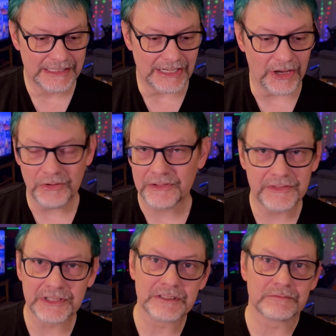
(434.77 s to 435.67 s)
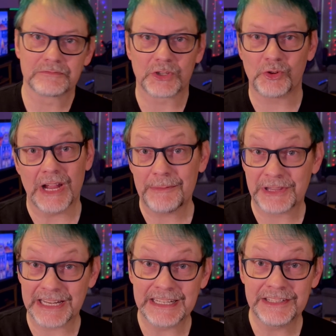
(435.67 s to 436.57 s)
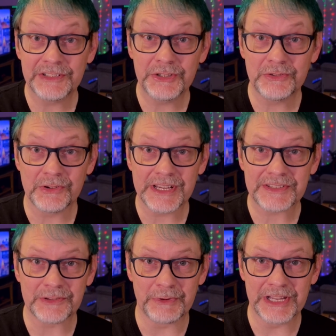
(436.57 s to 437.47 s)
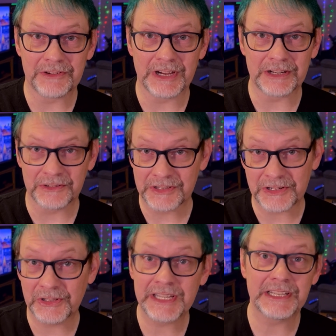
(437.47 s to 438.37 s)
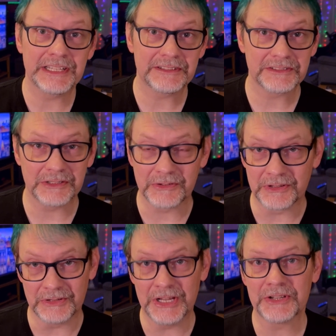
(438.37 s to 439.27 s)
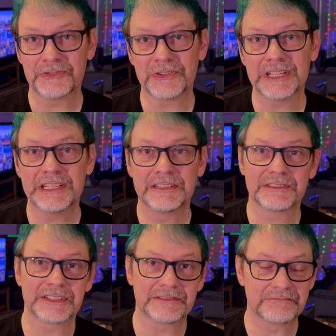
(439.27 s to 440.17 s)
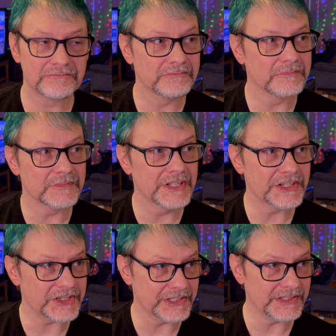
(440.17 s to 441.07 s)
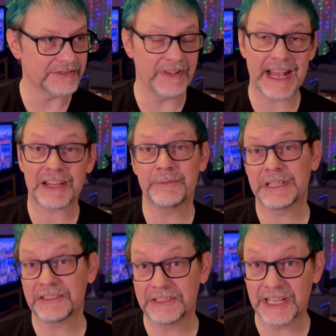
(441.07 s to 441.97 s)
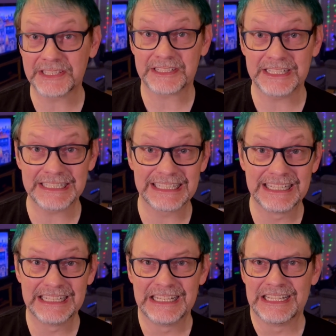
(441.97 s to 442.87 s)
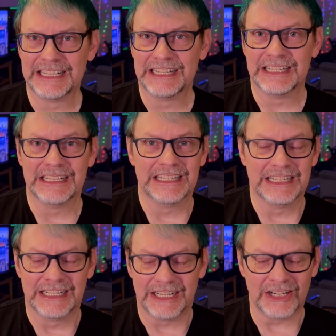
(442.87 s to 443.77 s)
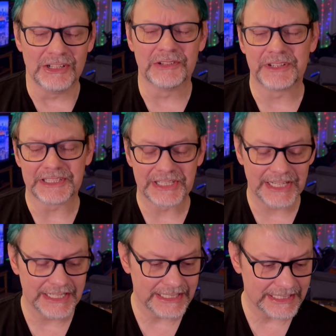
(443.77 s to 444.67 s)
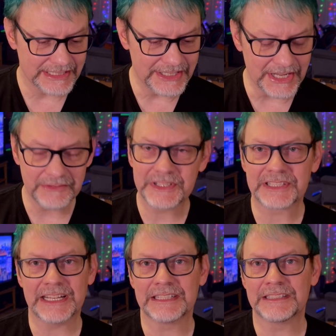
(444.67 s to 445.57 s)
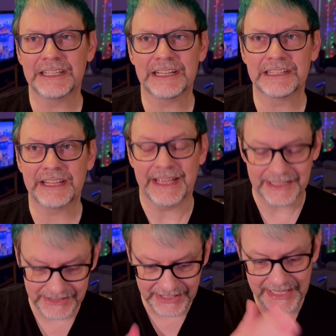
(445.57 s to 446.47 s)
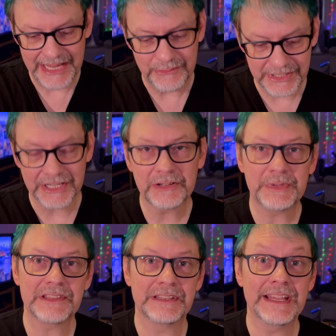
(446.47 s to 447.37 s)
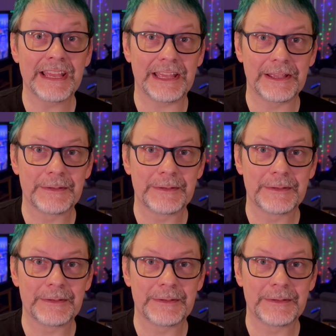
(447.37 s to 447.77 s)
all the crap that I didn't do the rest of the week, right? All the cleaning, all the laundry, the dishes, vacuuming, dusting, all of it. None of it's gotten done, and today was going to be the day.